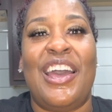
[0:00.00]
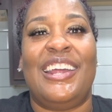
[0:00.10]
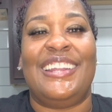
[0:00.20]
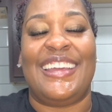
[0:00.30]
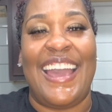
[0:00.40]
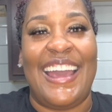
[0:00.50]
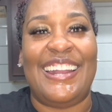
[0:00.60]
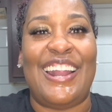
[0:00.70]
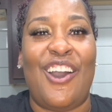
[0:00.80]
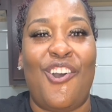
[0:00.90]
the guy
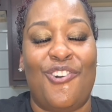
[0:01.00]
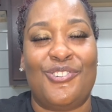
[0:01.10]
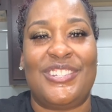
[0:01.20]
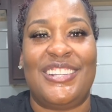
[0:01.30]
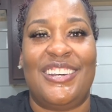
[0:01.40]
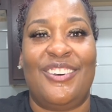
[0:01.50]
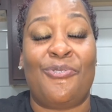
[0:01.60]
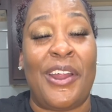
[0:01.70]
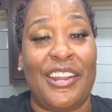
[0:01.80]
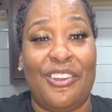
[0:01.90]
that I host the
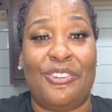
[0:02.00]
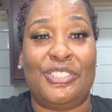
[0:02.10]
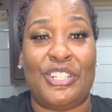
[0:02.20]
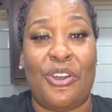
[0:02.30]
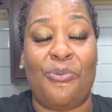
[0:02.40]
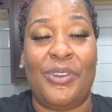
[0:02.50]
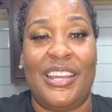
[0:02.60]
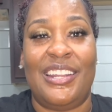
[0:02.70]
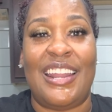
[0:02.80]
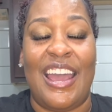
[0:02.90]
radio show
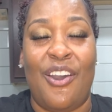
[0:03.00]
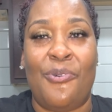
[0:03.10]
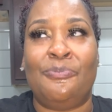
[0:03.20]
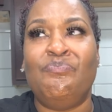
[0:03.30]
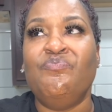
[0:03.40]
with now.